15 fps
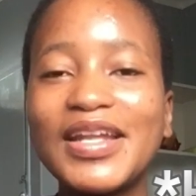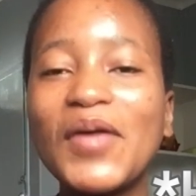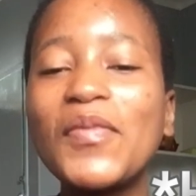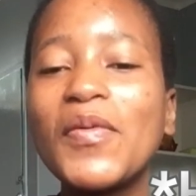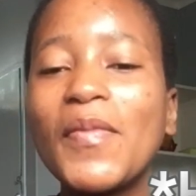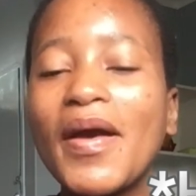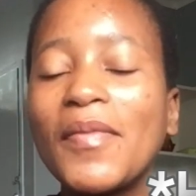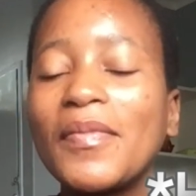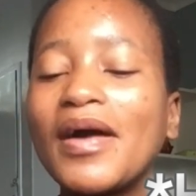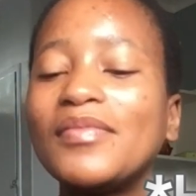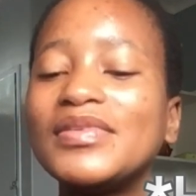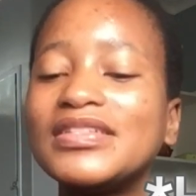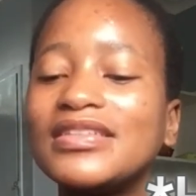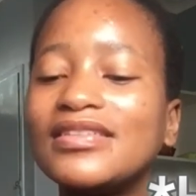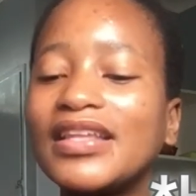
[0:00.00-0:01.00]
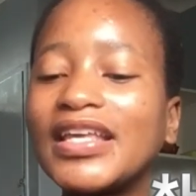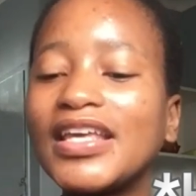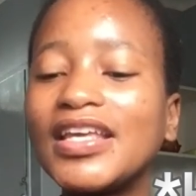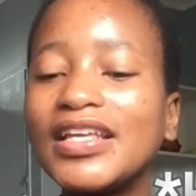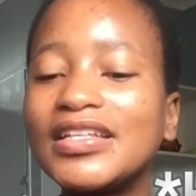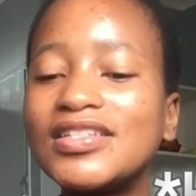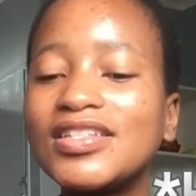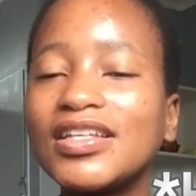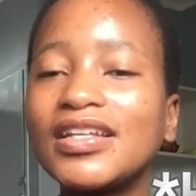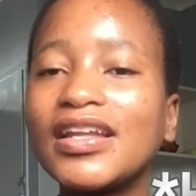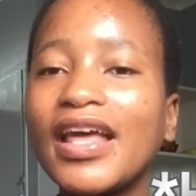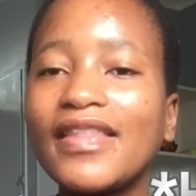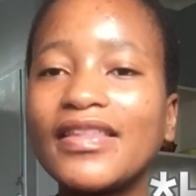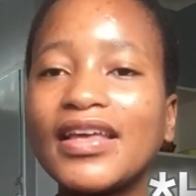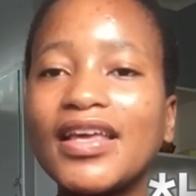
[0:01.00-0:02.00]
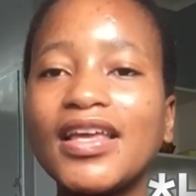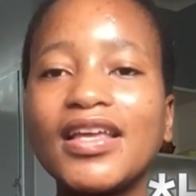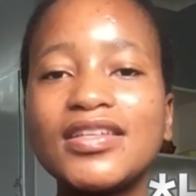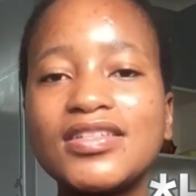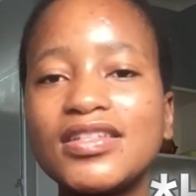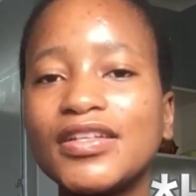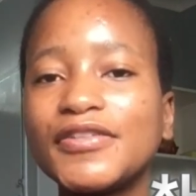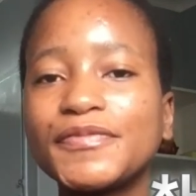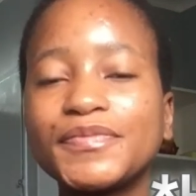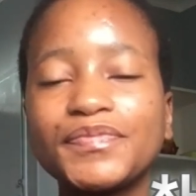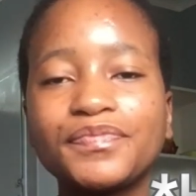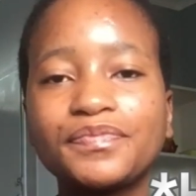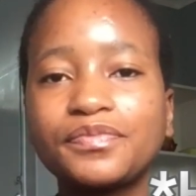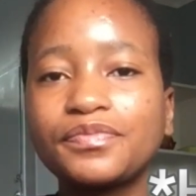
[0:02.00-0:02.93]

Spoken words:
Lapo, my mom is in the kitchen, and the kitchen